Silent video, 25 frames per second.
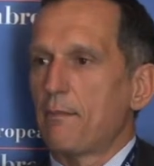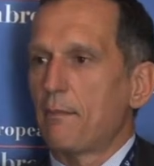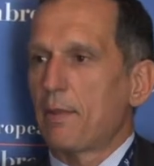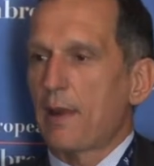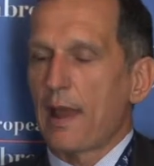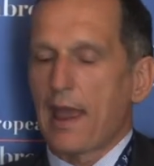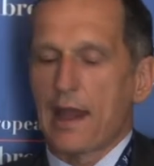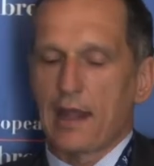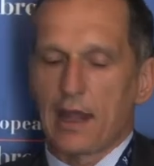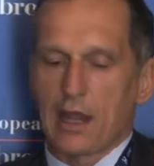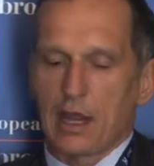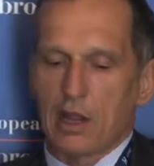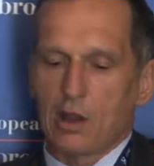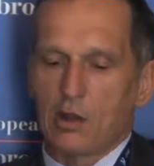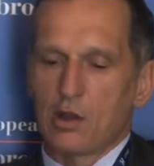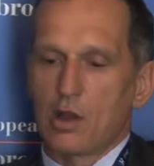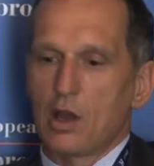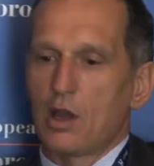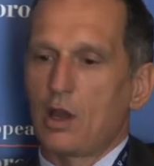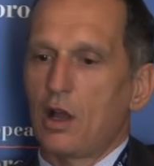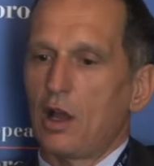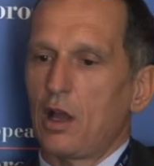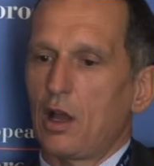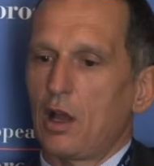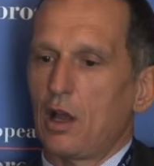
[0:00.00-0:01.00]
planning
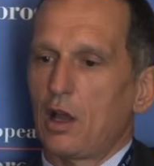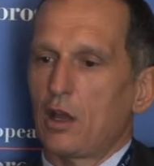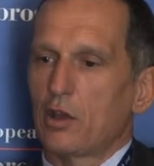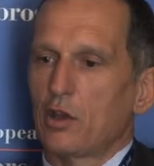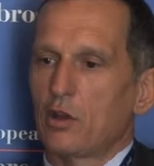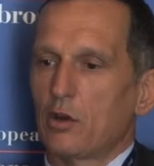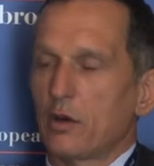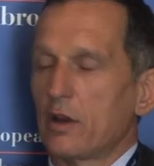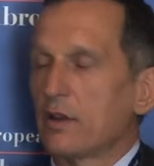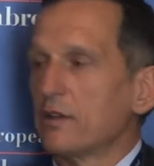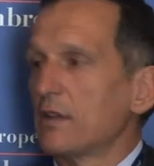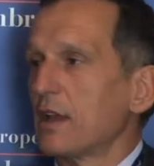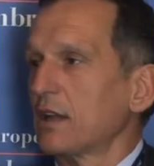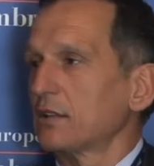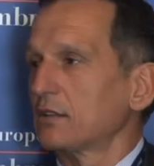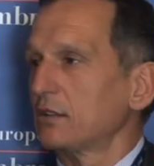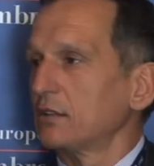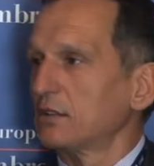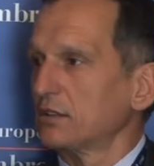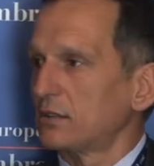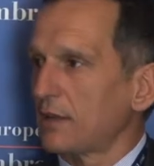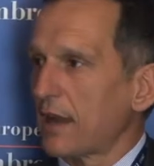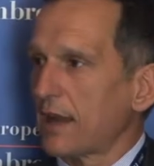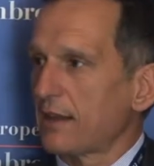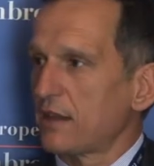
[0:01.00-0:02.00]
your
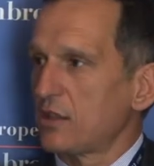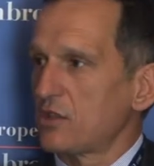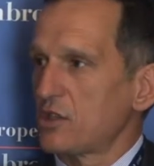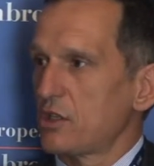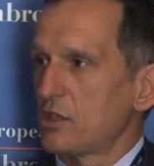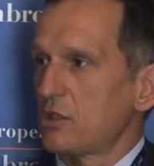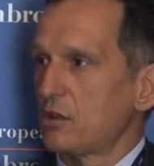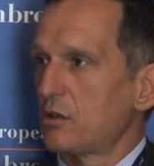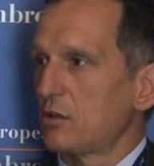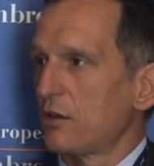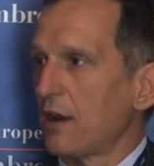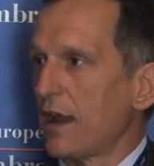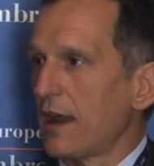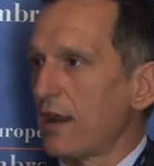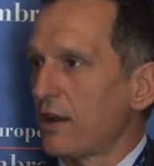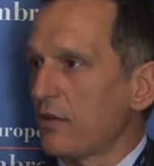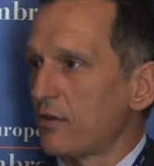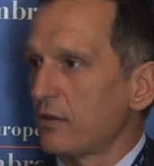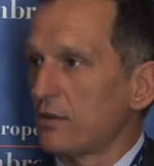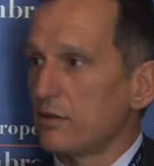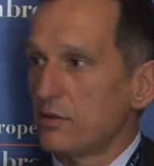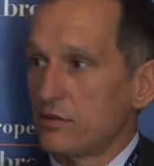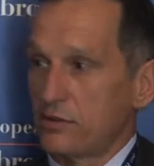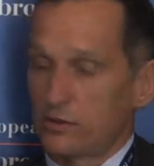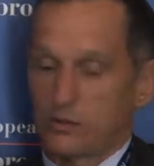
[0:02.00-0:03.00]
industrial strategy, your
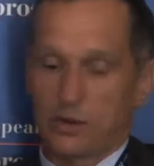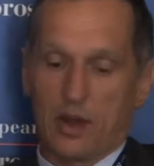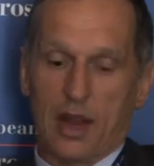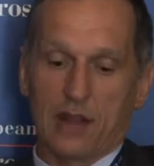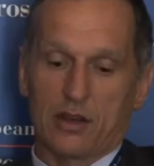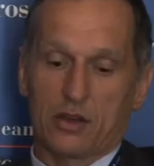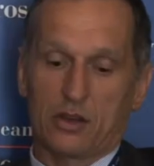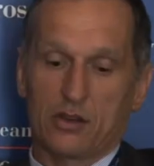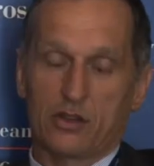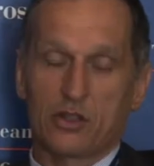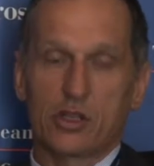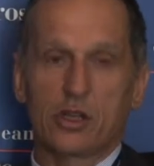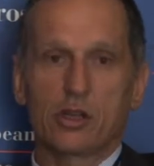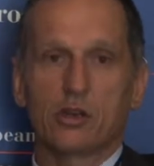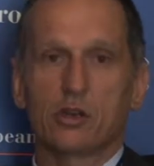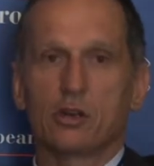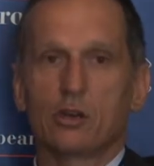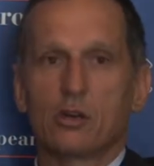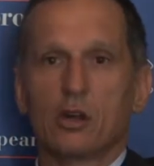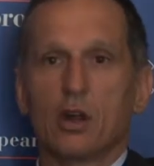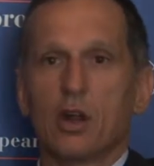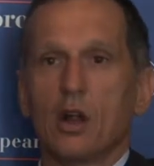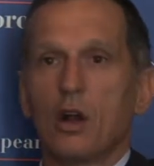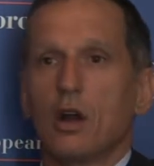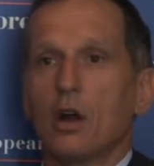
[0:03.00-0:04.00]
energy strategy,
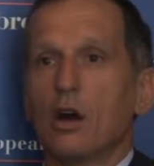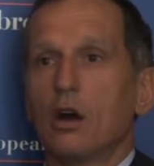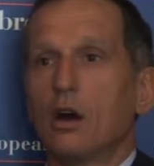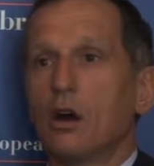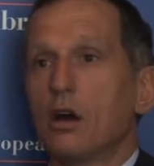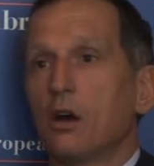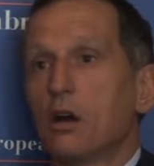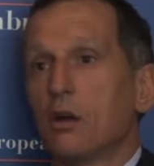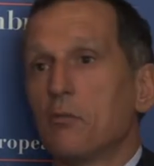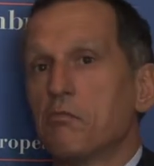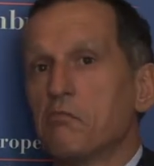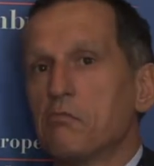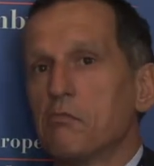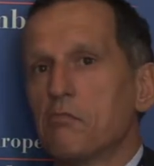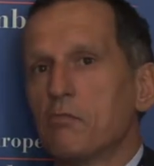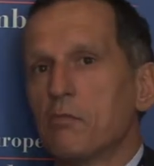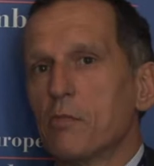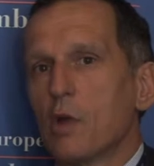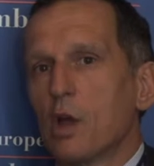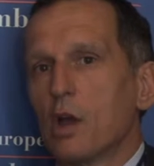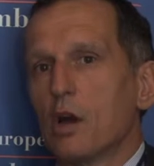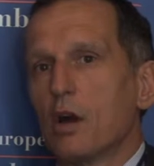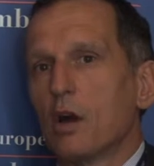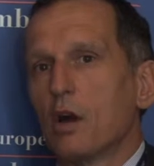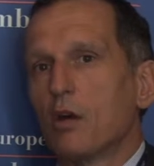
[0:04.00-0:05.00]
your
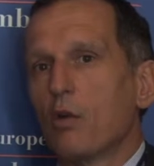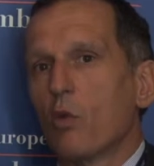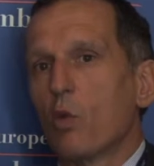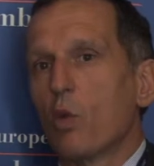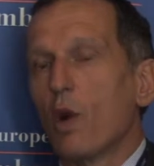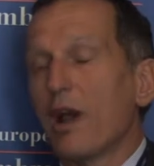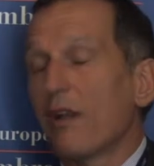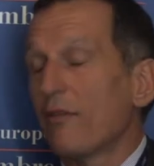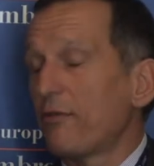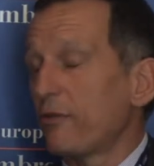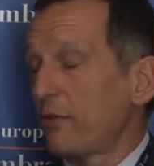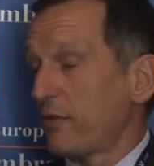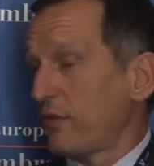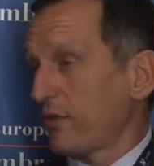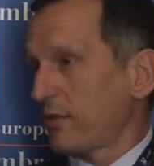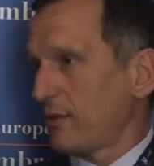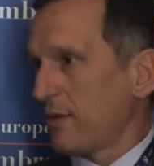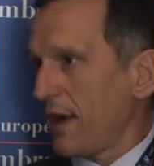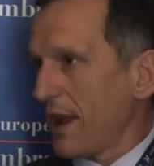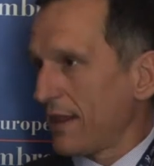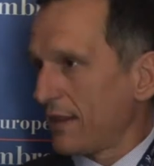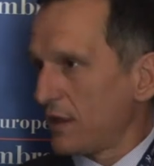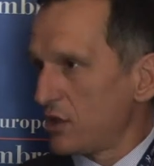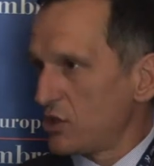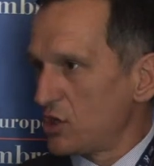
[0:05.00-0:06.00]
welfare
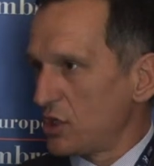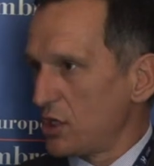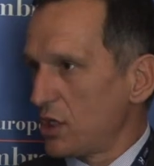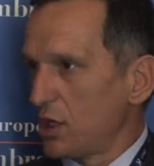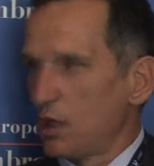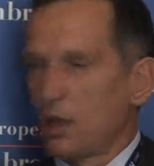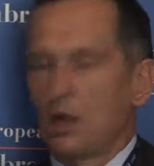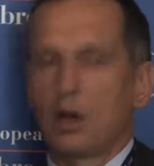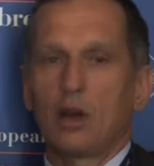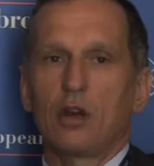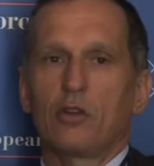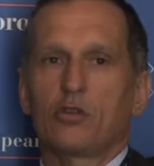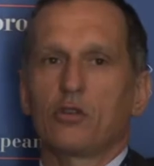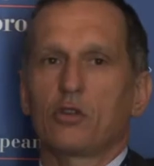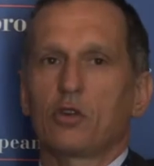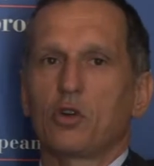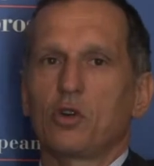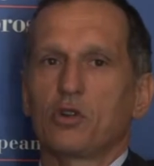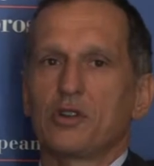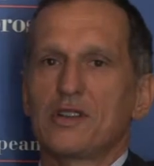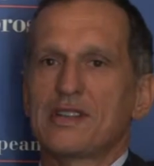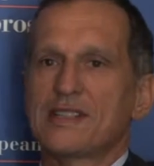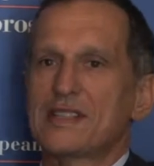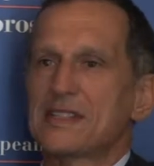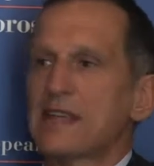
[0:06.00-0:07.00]
strategy.
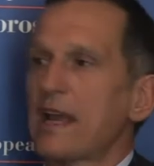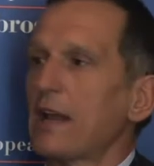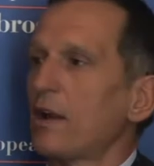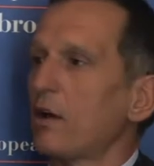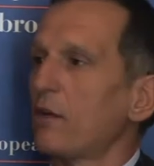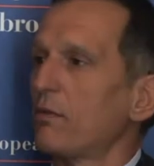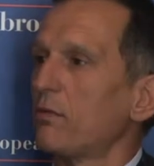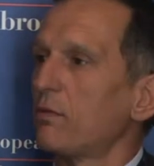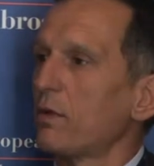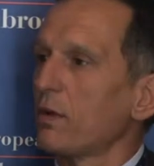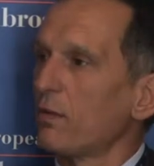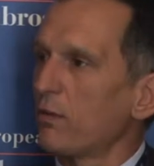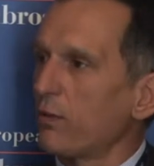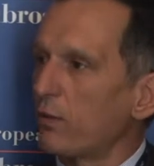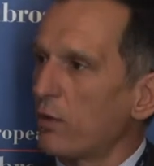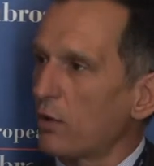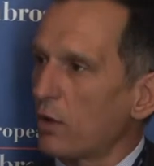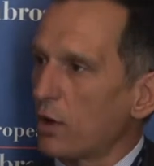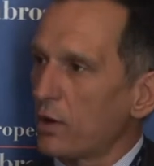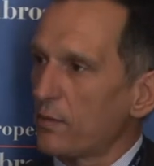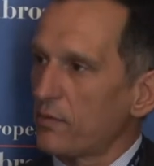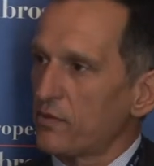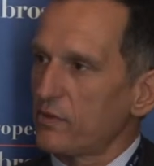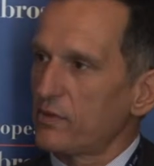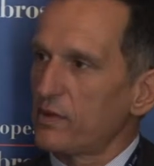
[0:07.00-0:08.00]
So the set of
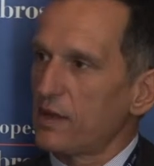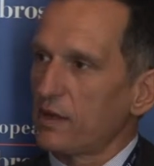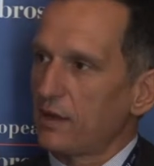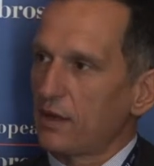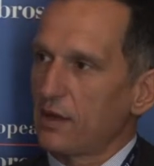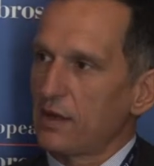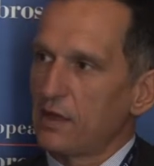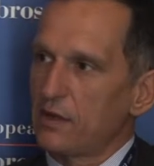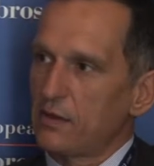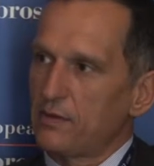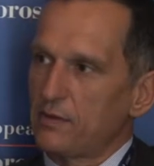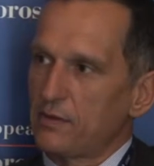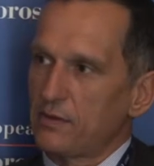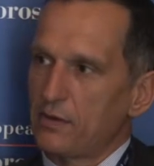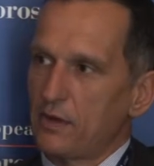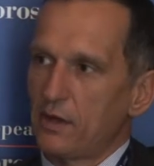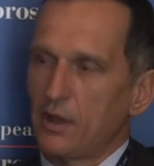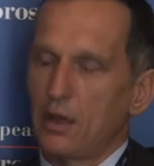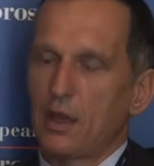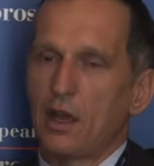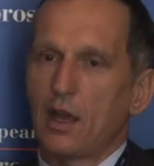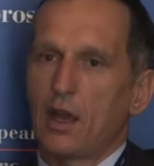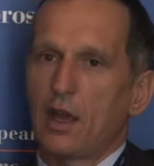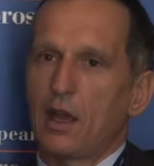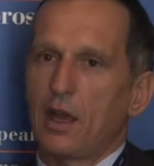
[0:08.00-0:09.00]
reforms that gives
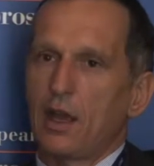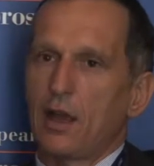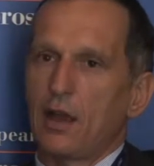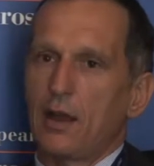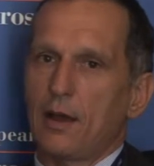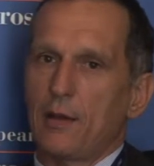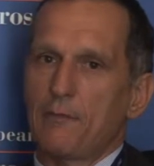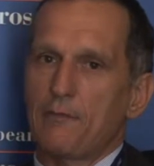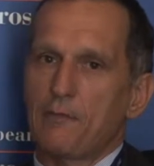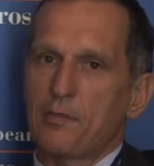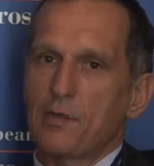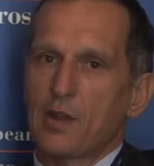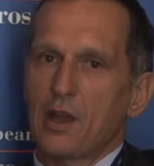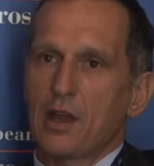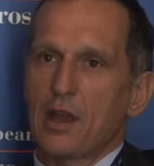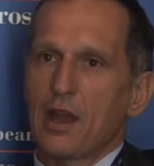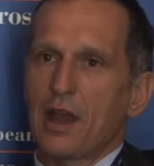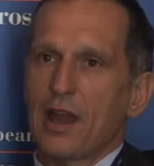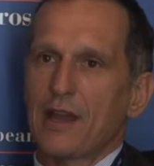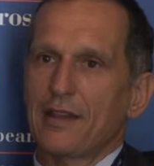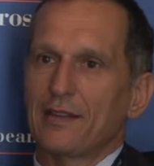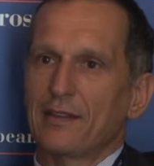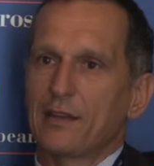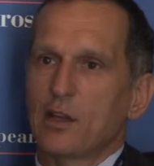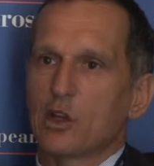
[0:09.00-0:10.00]

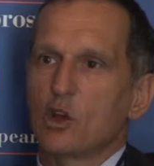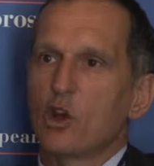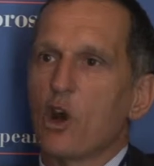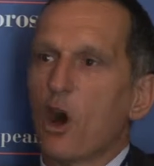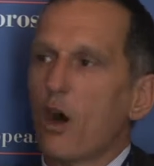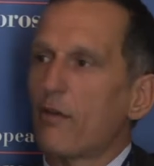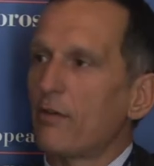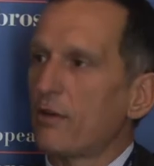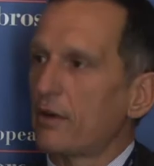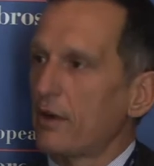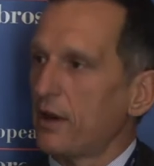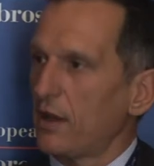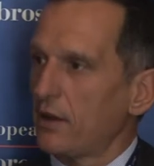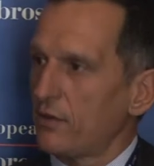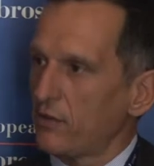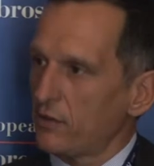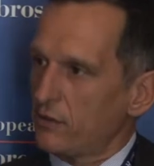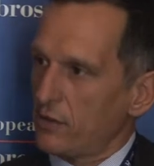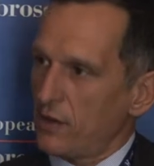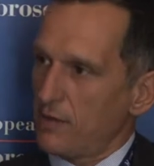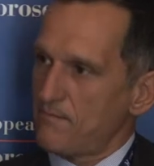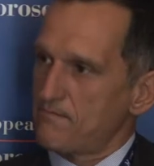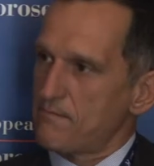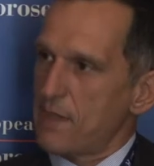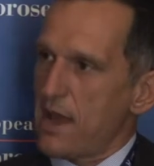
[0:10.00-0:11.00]
the
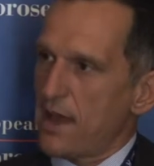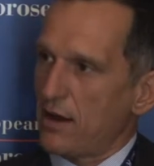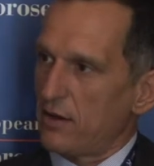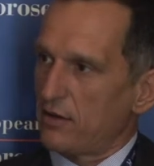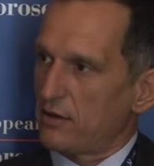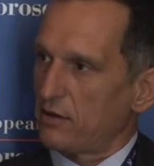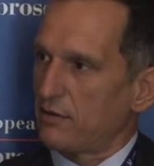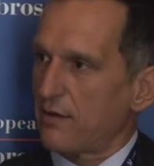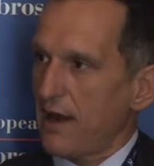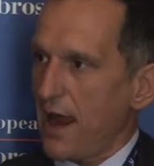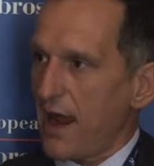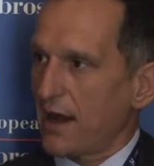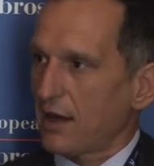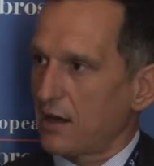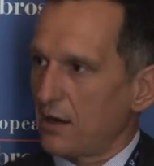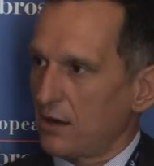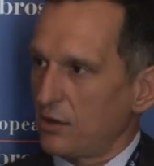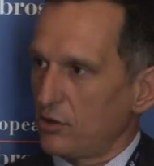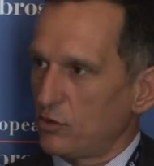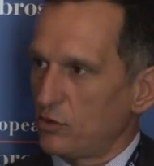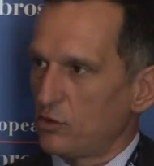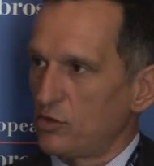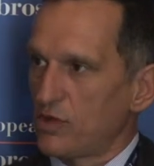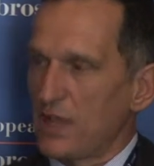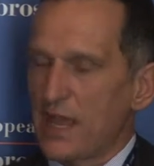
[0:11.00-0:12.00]
governance a better track.
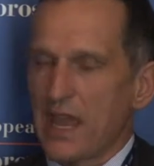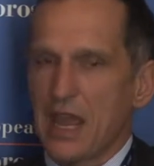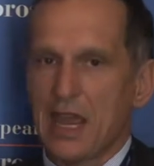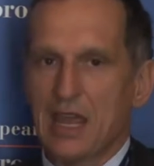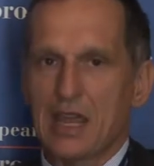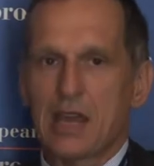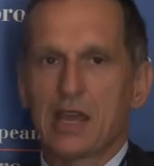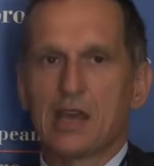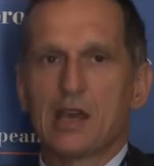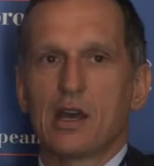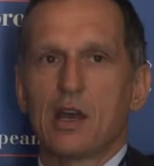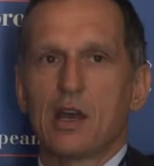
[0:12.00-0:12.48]
Today,